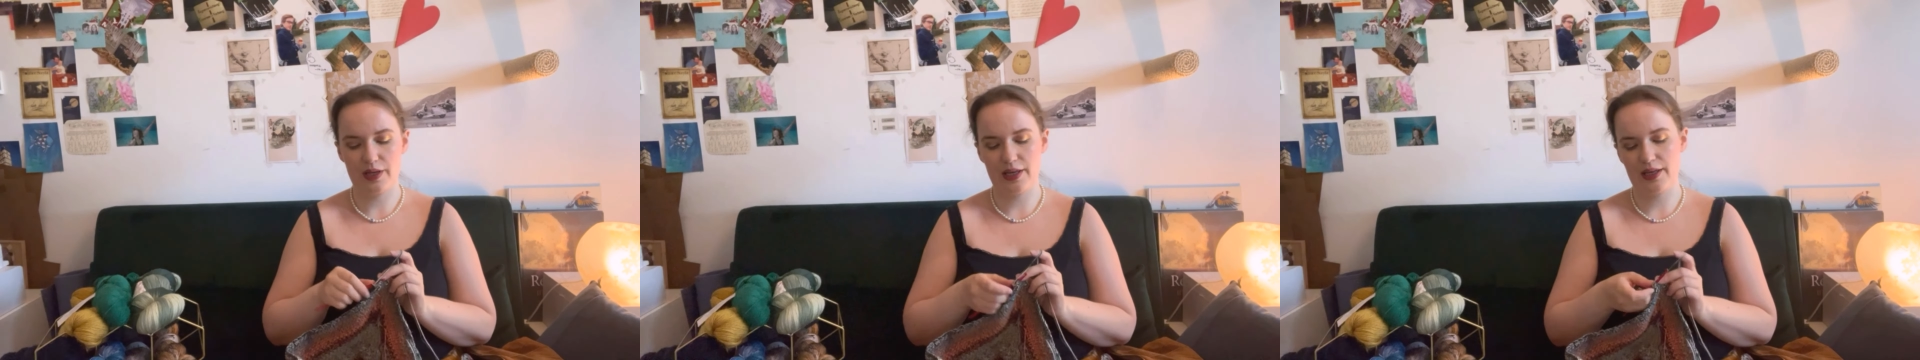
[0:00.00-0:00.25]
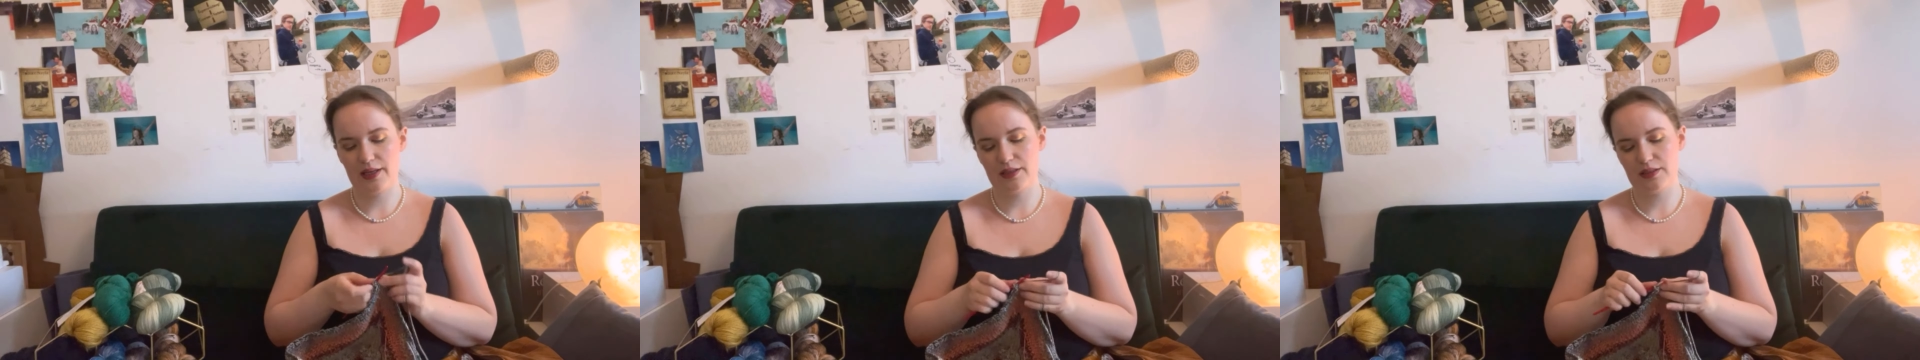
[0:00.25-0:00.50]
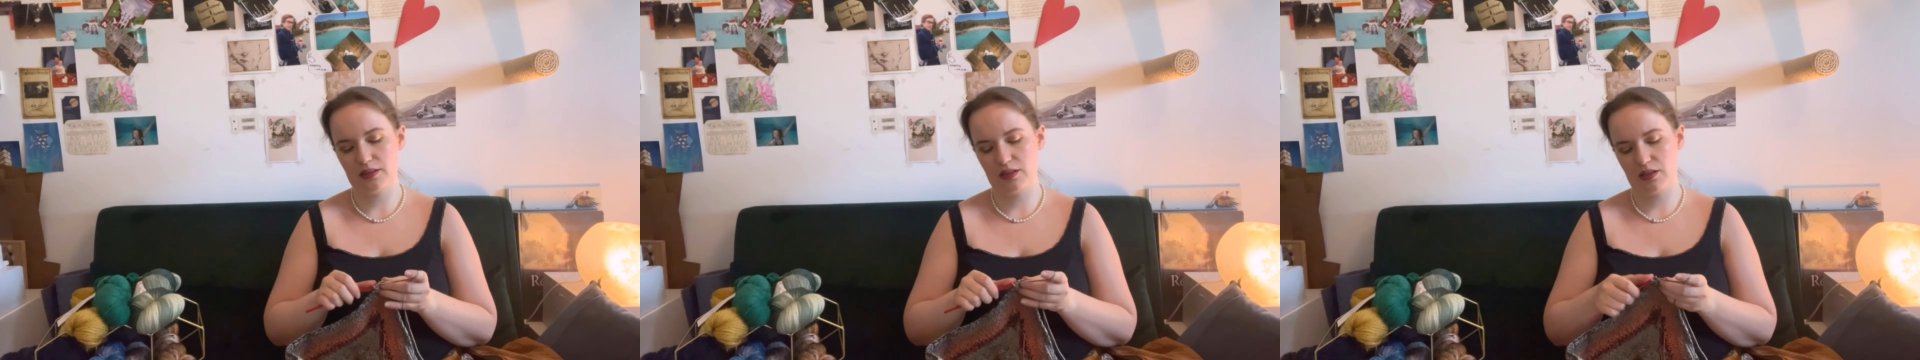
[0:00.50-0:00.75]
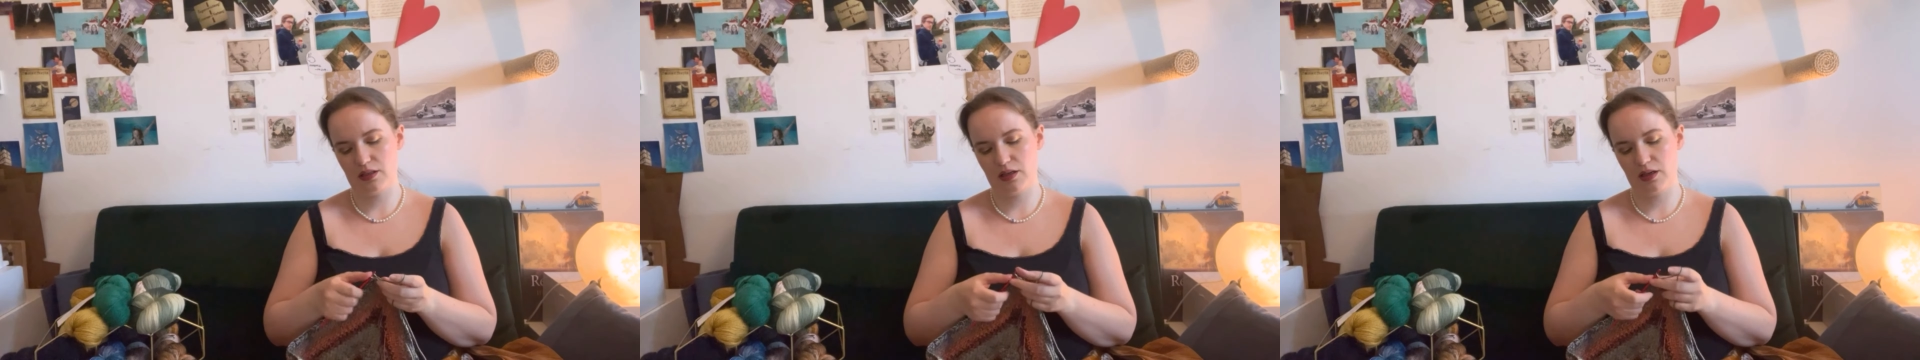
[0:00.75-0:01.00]
And
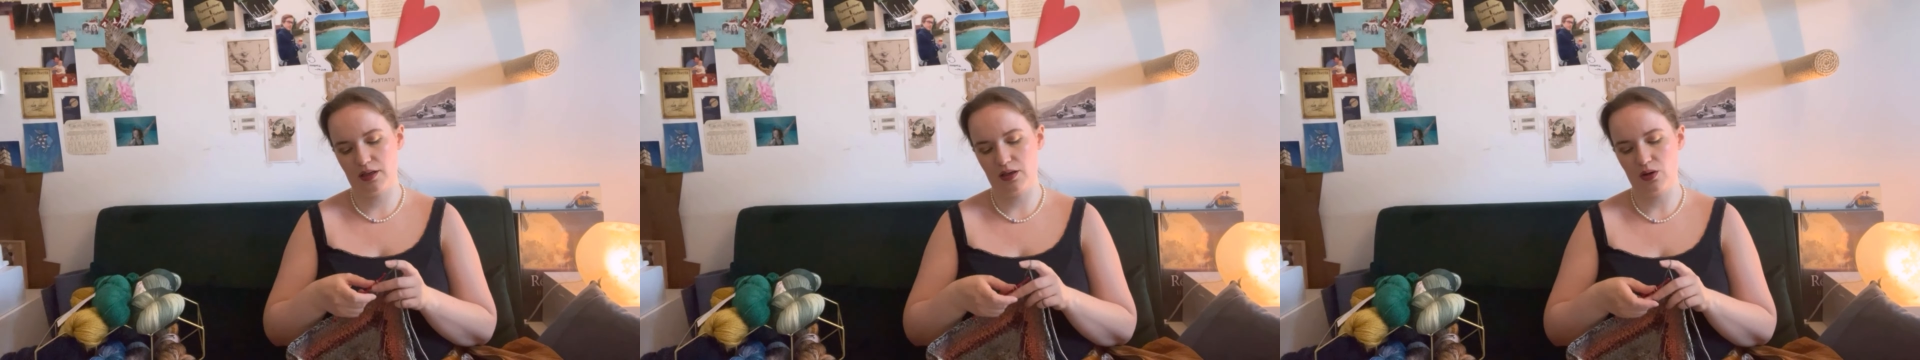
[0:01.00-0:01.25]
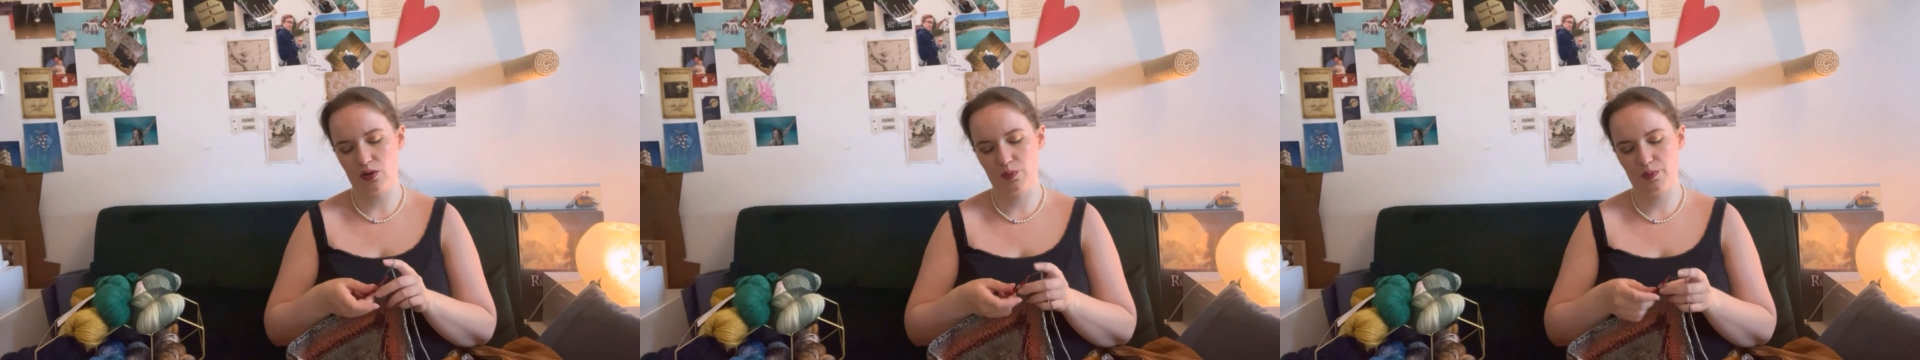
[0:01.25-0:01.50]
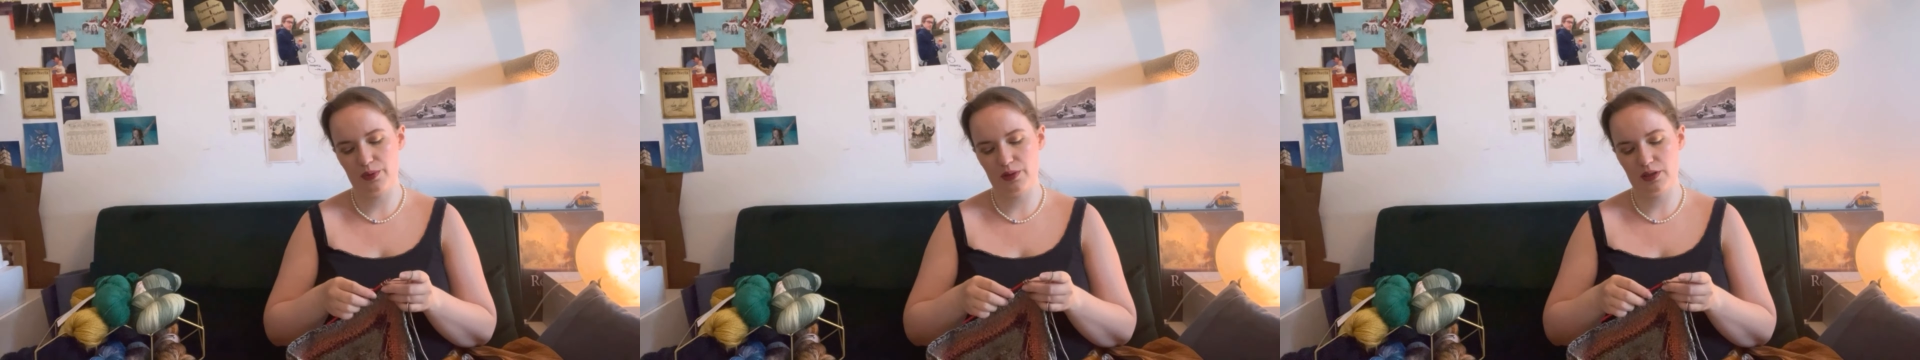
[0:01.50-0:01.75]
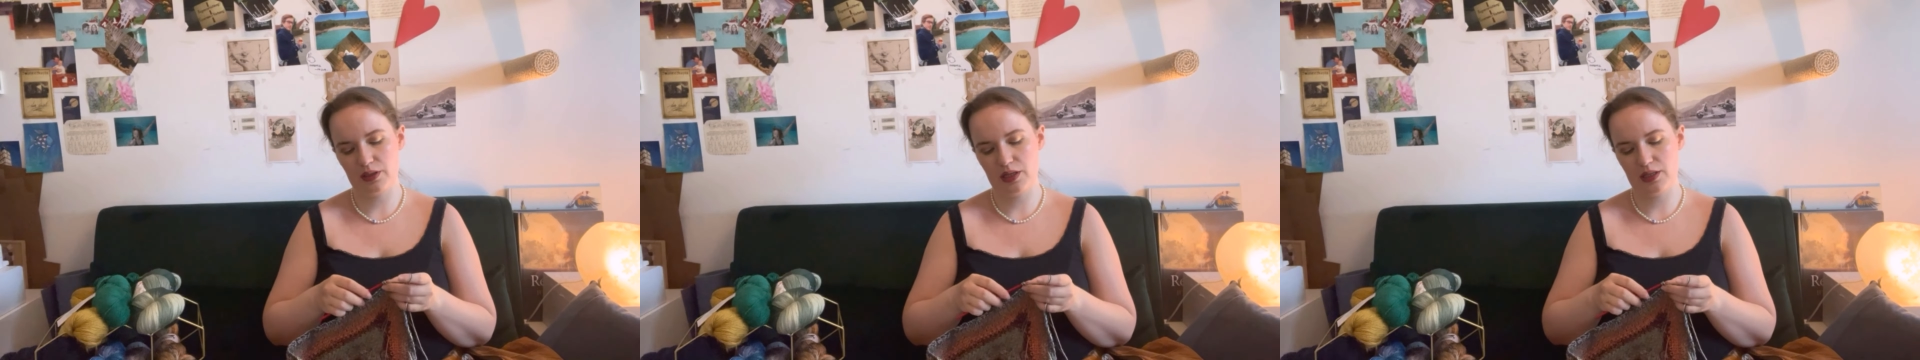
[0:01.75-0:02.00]
I hope
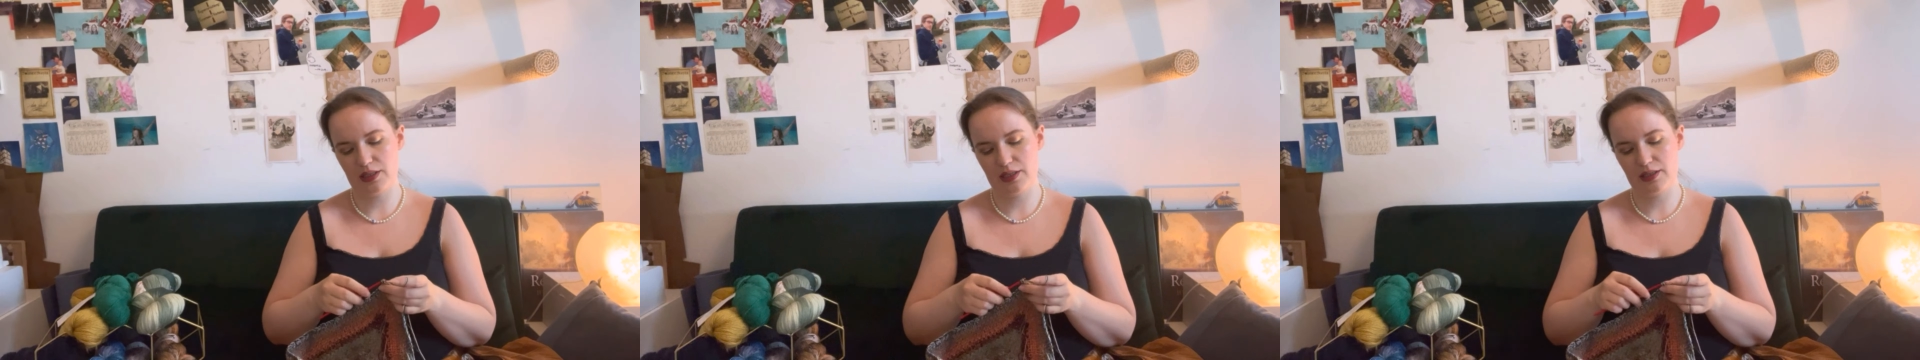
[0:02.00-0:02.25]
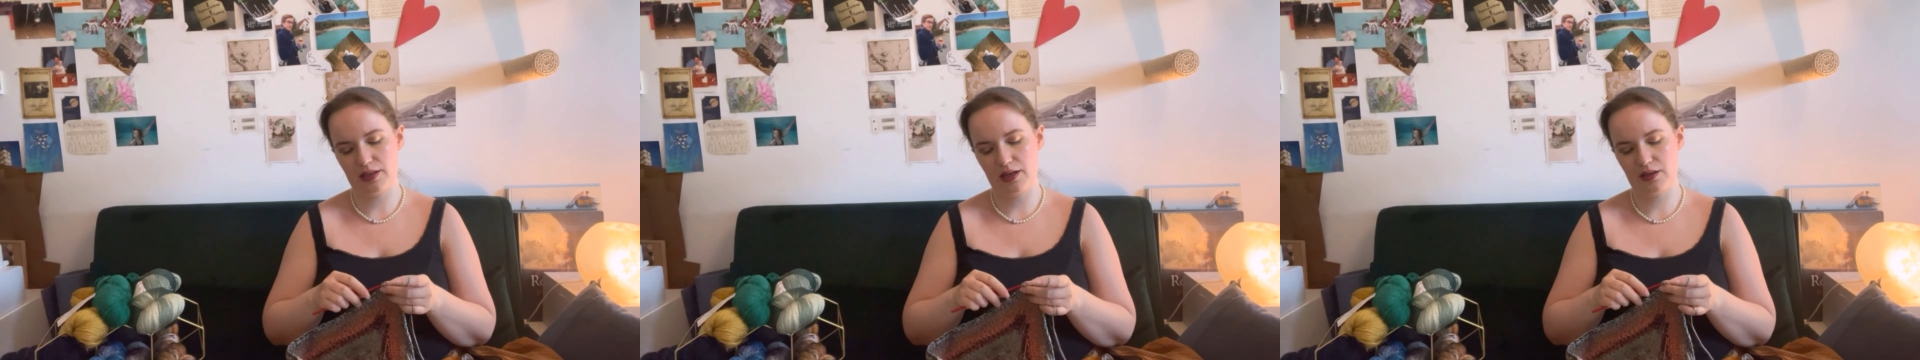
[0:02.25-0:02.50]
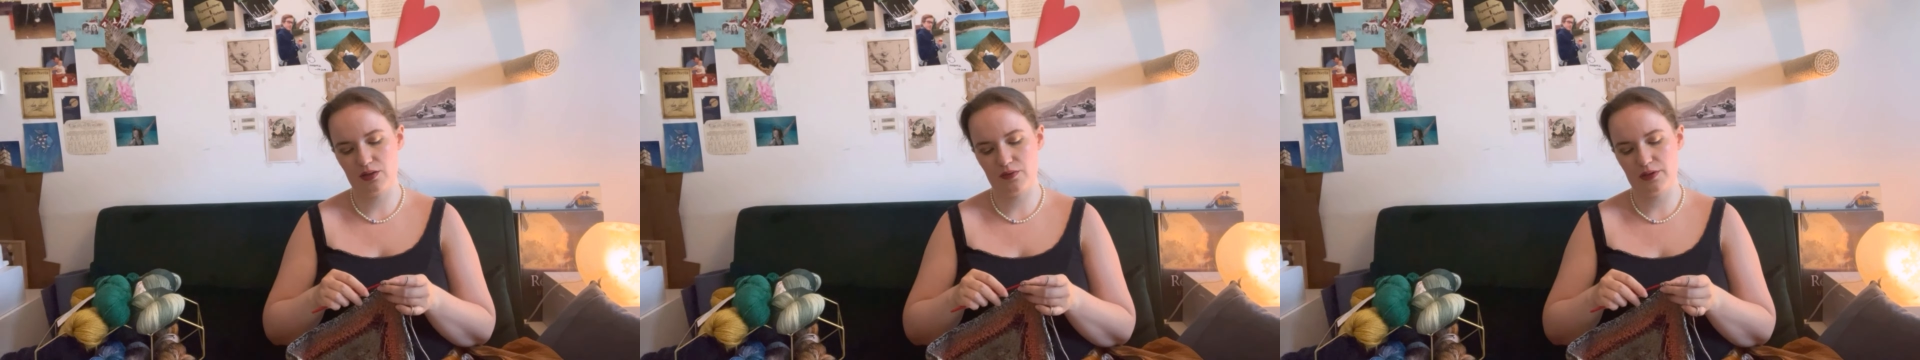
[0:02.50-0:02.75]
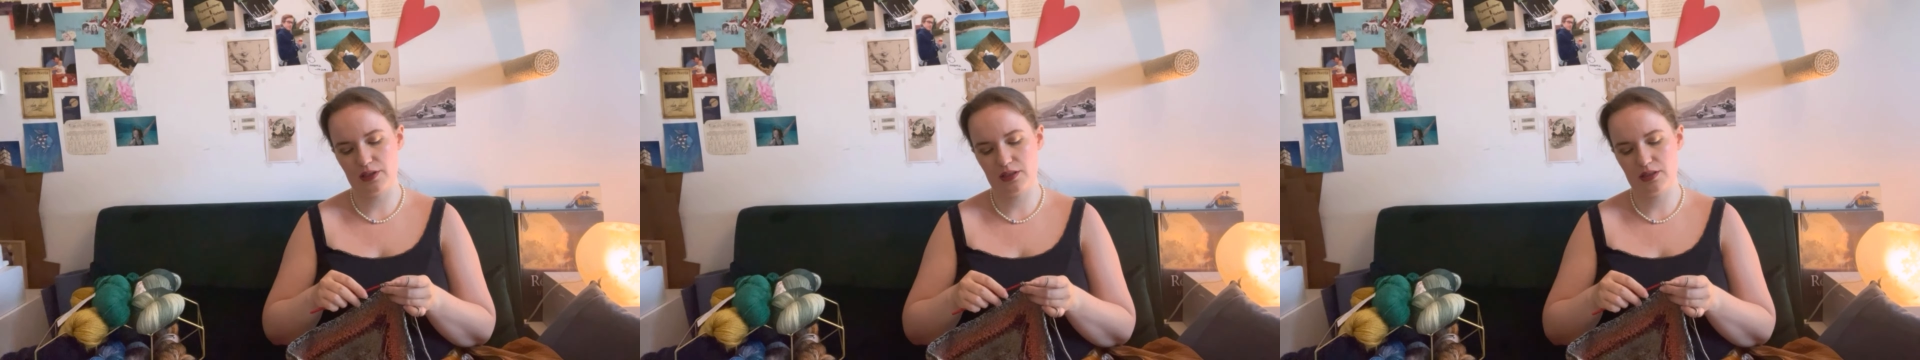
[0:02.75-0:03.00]
that at the end
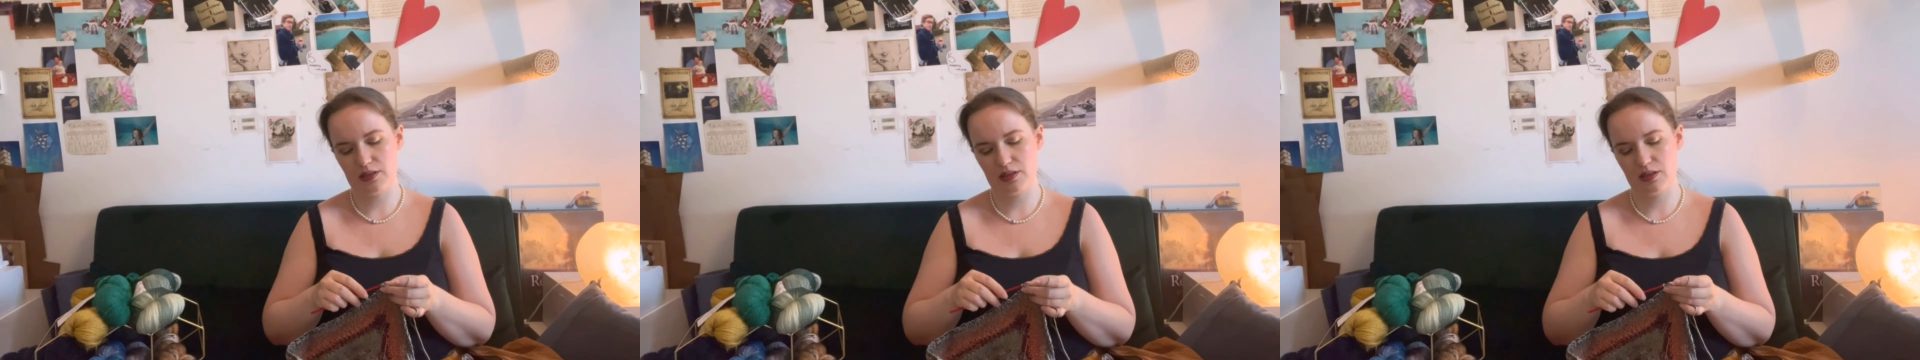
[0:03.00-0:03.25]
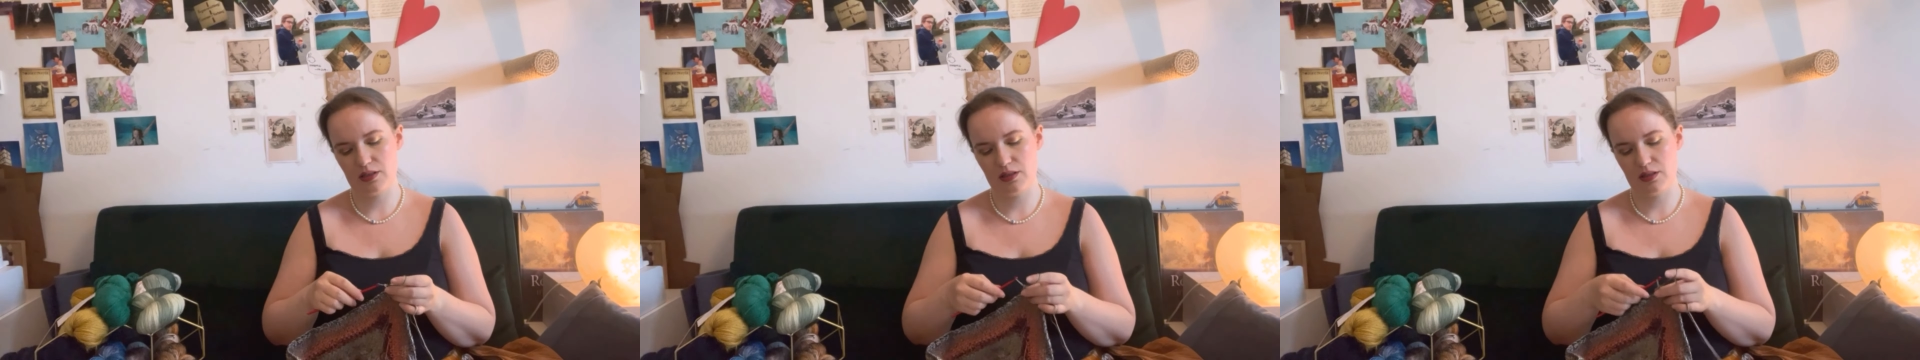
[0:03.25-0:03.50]
of this